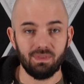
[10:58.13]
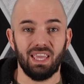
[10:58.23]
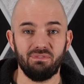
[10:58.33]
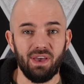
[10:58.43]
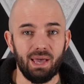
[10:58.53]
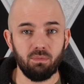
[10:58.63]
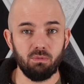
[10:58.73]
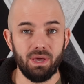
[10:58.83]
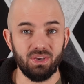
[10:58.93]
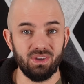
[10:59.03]
If I had one
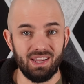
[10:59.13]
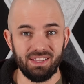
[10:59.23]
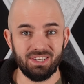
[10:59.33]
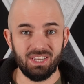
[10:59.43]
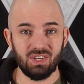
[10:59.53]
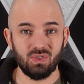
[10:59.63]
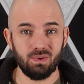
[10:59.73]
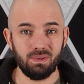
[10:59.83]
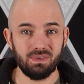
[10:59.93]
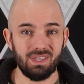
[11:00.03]
of my good LED
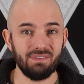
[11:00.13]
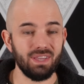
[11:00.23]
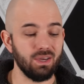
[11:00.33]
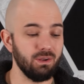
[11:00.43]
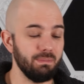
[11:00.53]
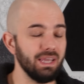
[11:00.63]
controllers left, I could have